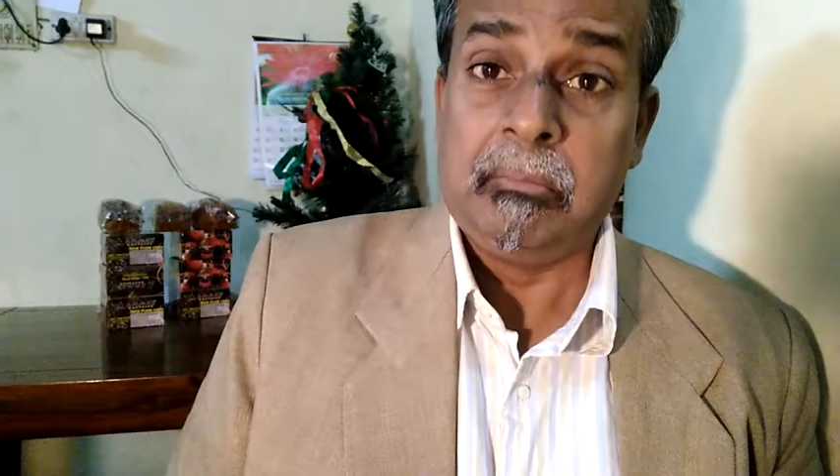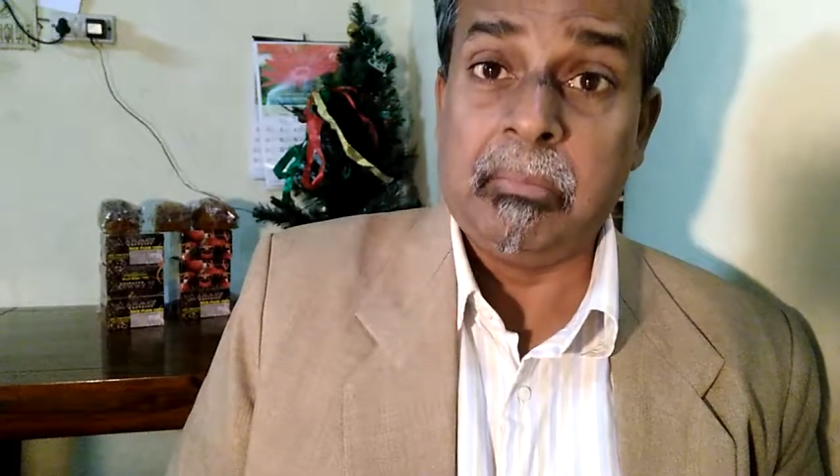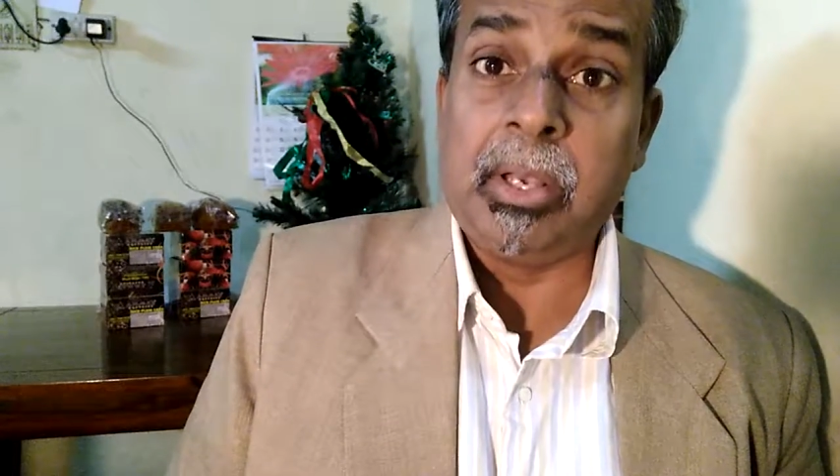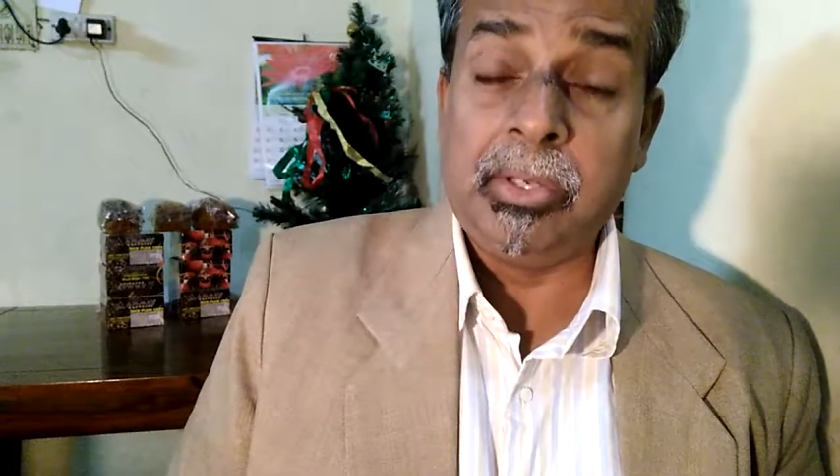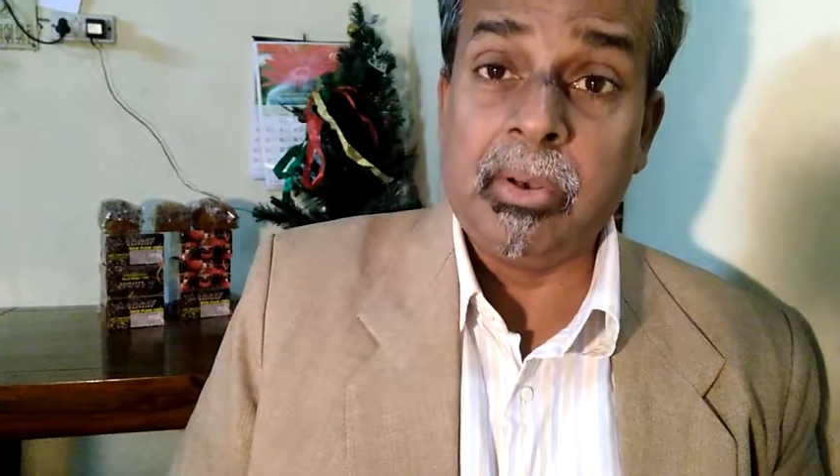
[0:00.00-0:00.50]

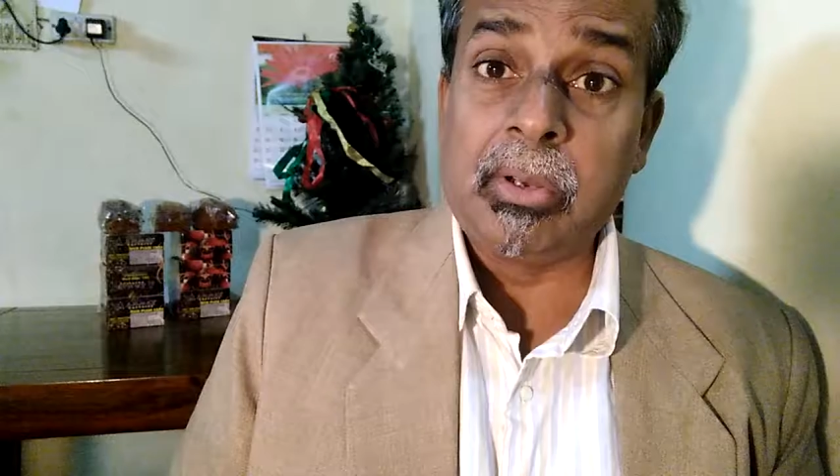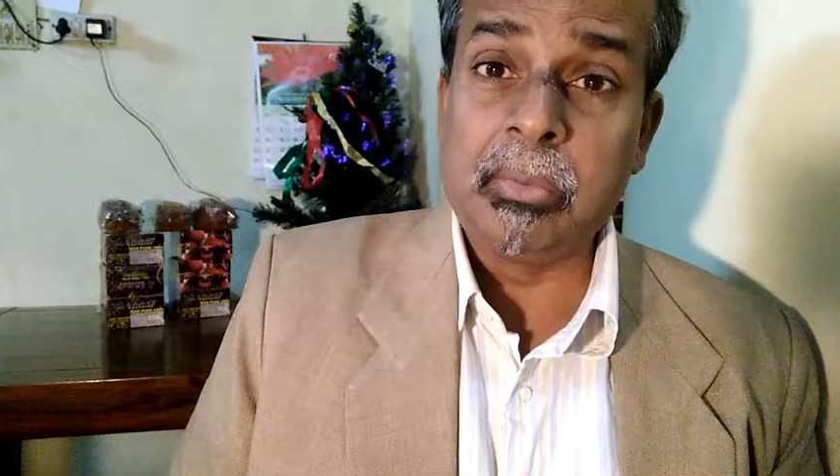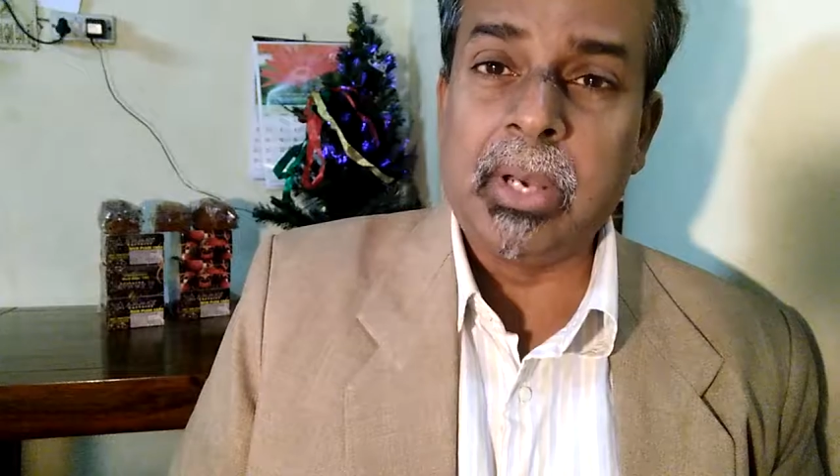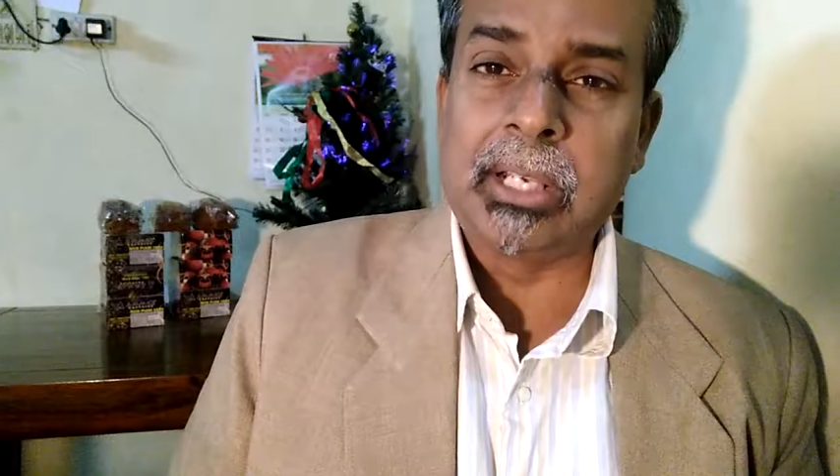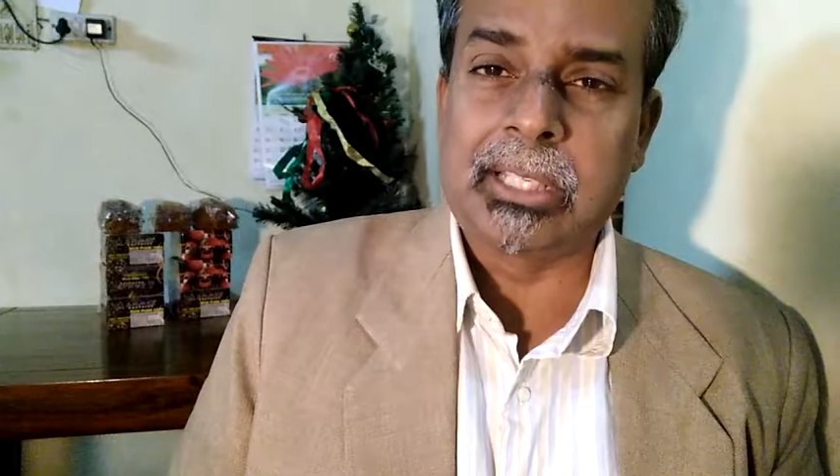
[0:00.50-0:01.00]
by your
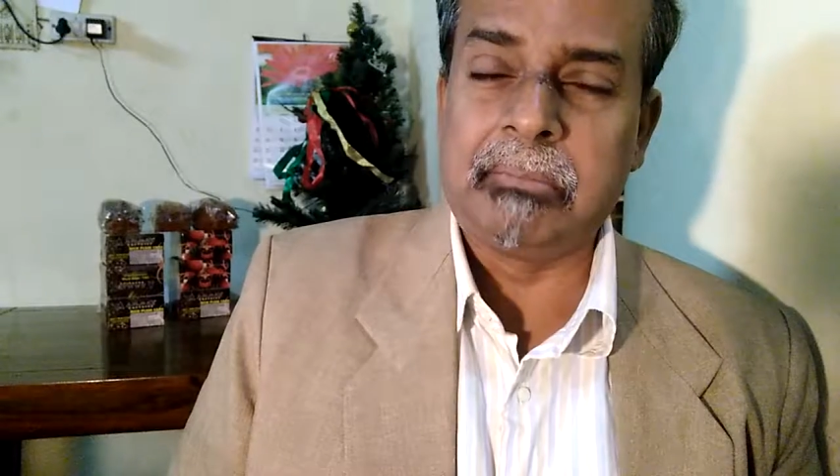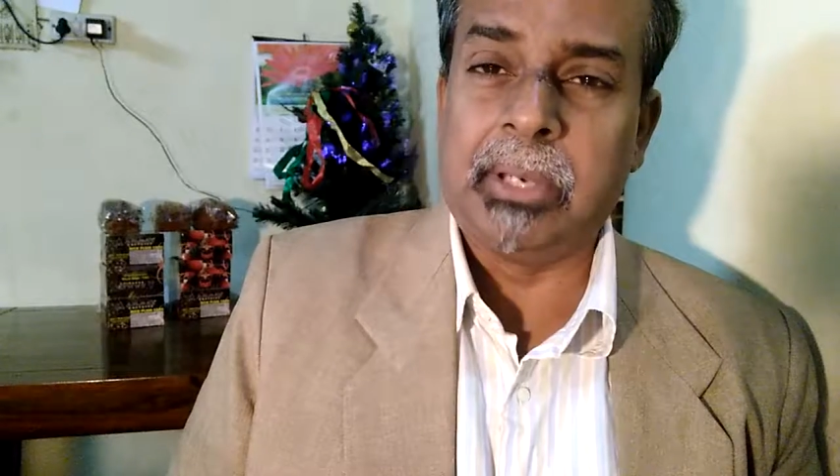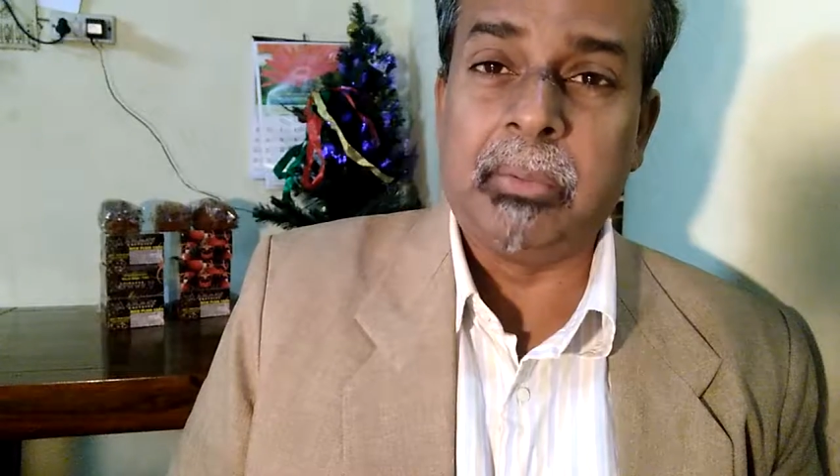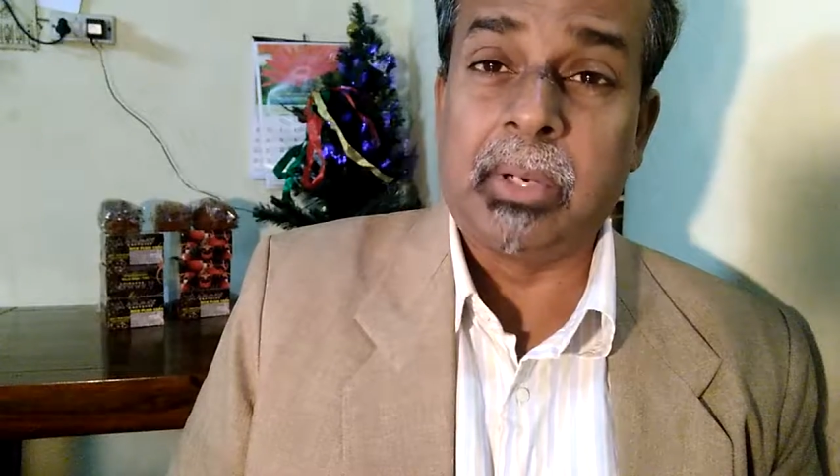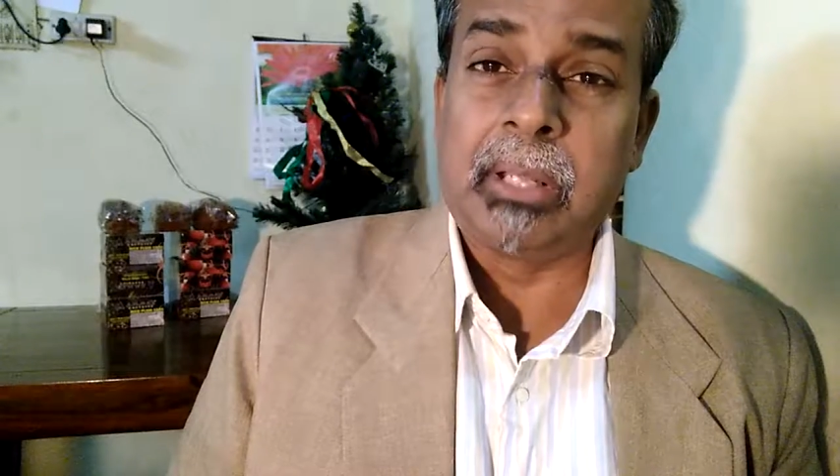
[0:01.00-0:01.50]
works,
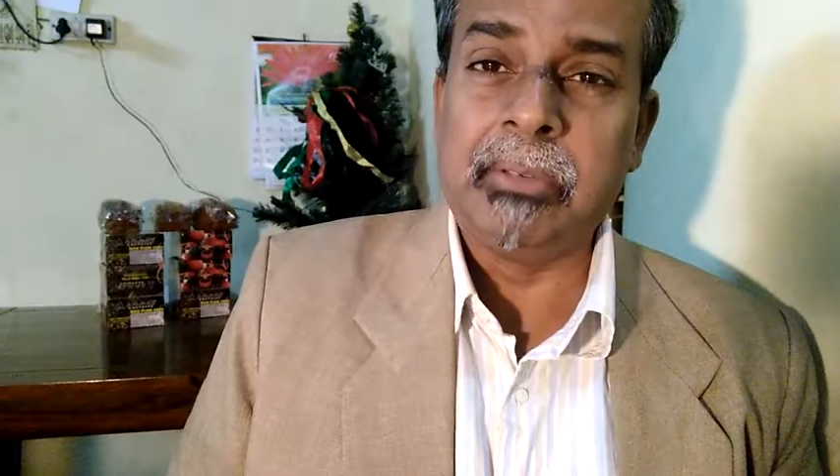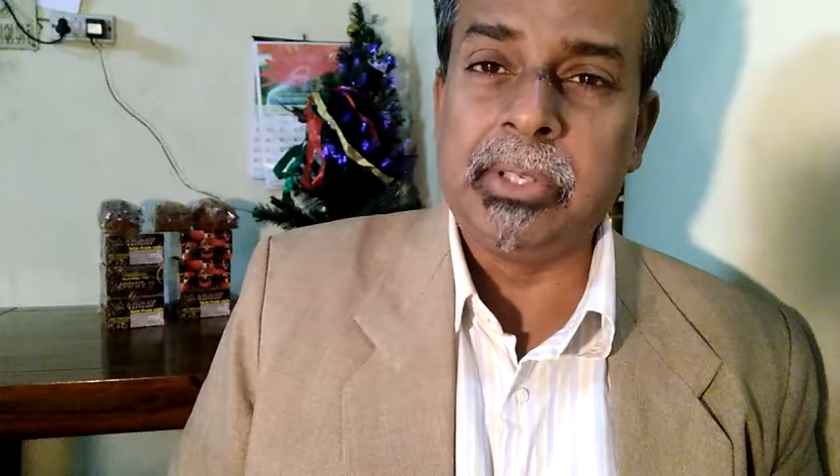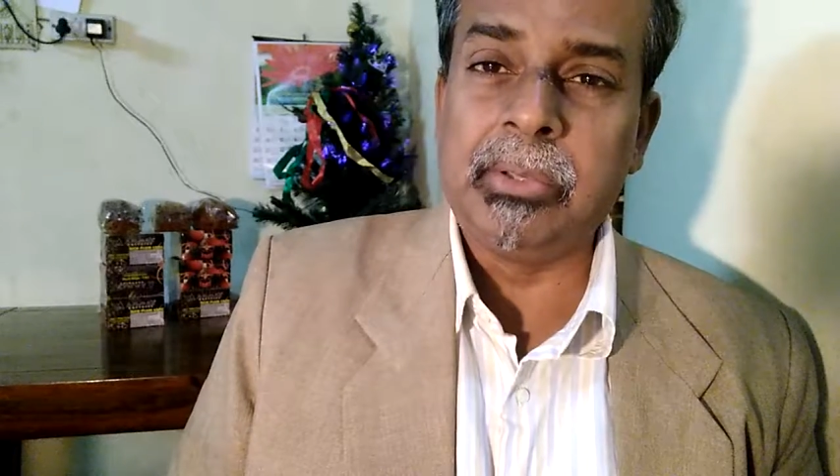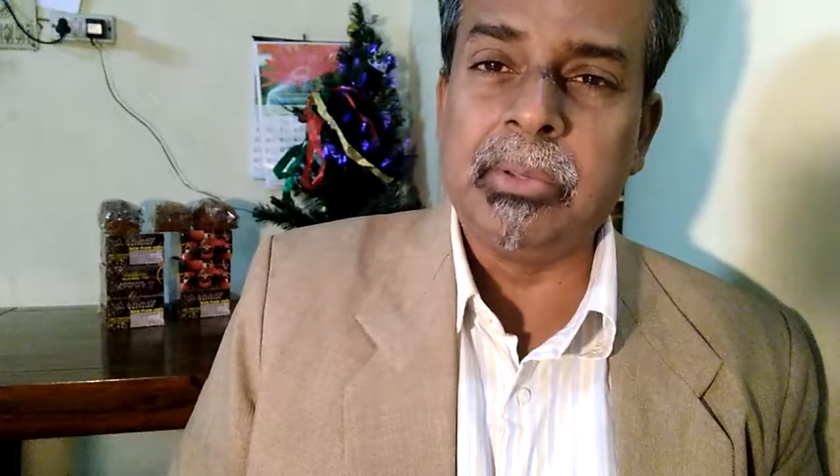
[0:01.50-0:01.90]
by whatever you